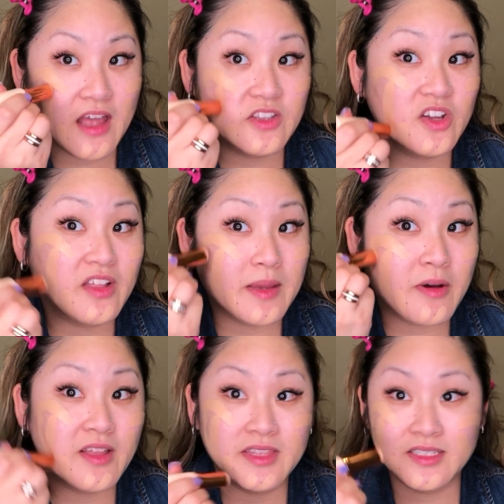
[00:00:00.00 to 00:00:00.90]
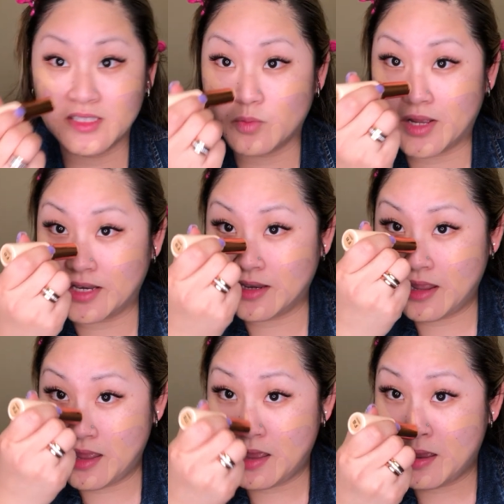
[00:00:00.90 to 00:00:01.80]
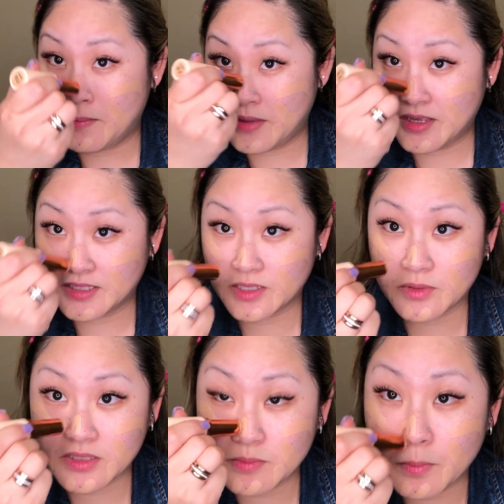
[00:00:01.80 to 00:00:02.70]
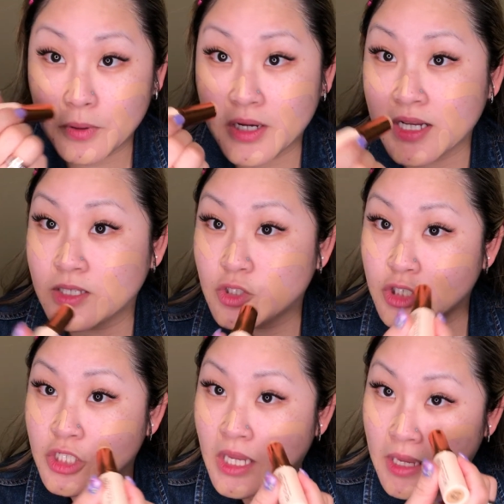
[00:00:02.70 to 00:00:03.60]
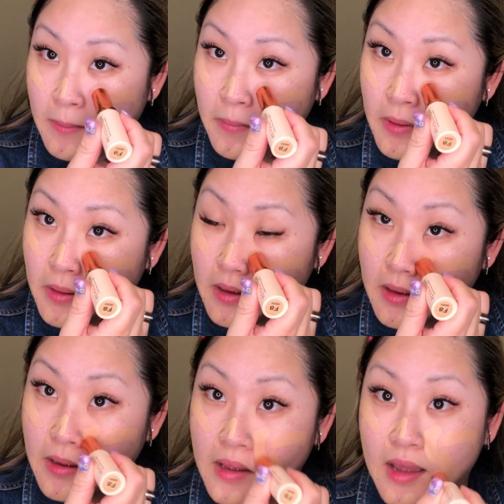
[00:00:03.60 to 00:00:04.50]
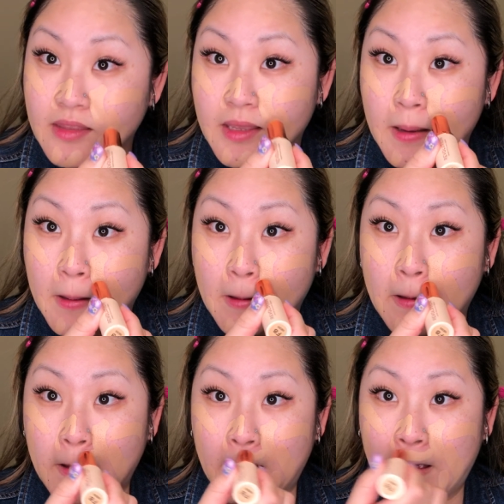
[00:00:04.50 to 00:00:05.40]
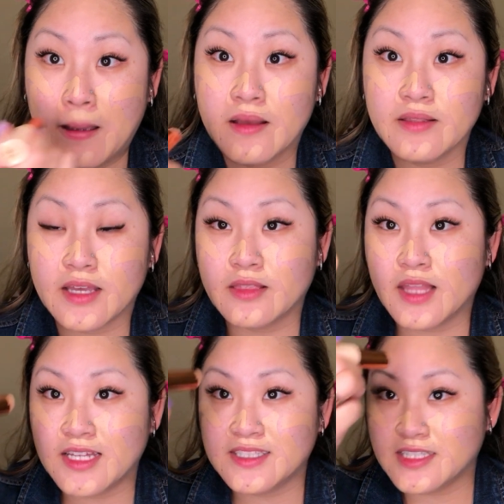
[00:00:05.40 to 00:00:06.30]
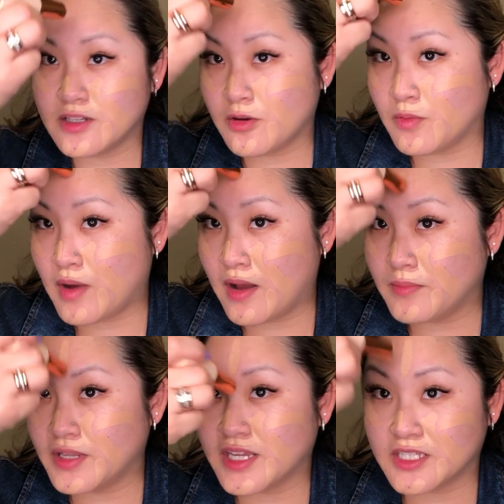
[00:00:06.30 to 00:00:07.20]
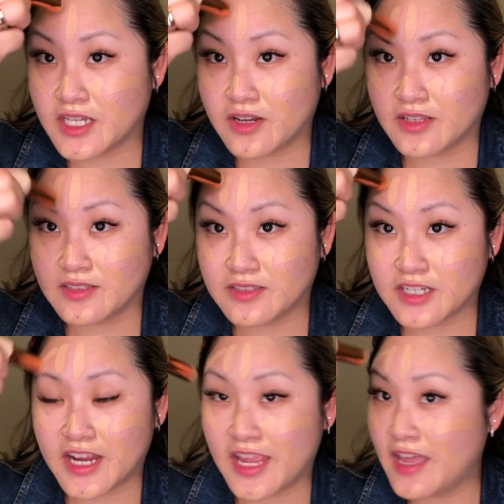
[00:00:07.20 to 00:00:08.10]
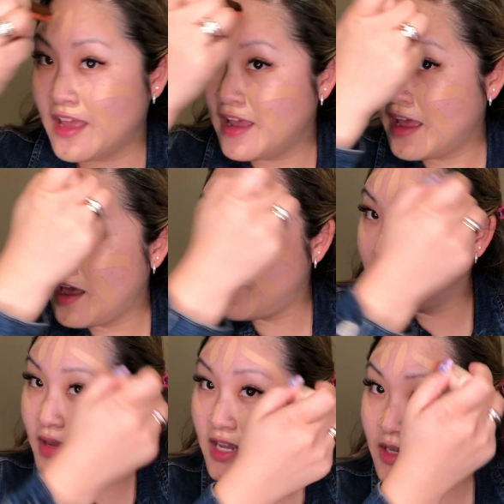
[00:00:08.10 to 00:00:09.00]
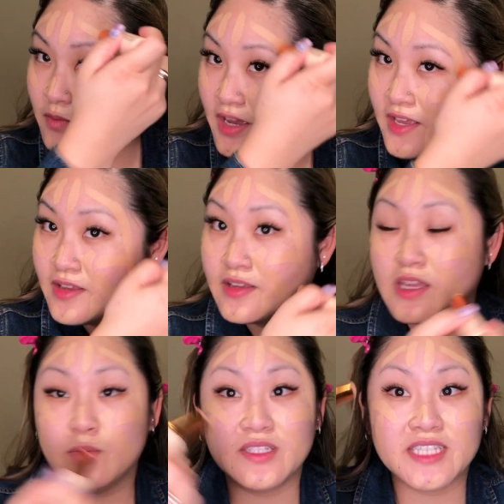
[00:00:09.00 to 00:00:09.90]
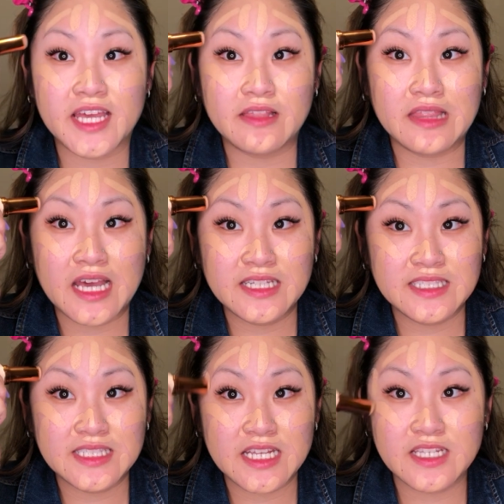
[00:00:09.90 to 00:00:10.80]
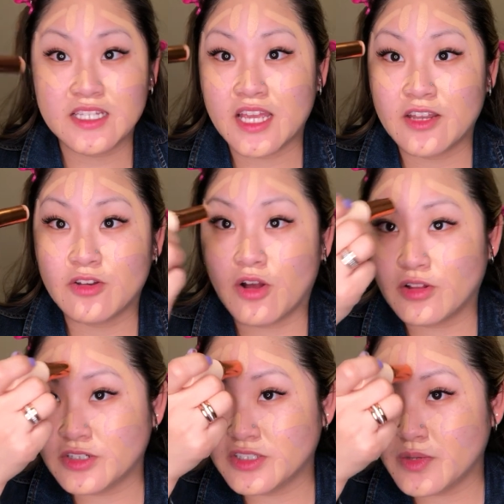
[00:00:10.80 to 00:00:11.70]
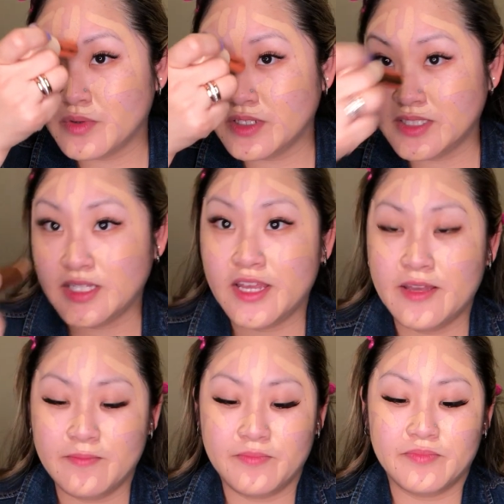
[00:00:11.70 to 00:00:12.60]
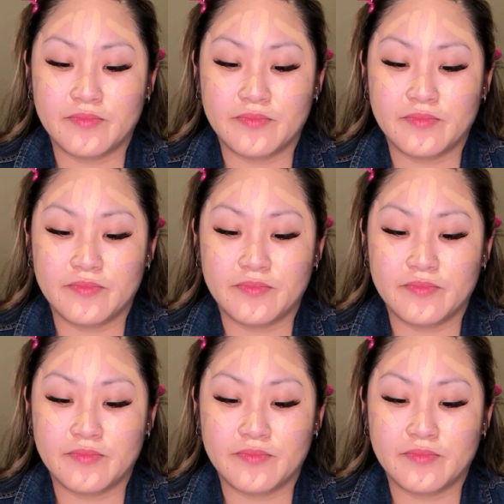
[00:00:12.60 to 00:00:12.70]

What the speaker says: until I bought this one because it was pretty cheap. I think like less than, oh wow, I'm putting a ton on, sorry. Anyway, it was like less than $10, I wanna say.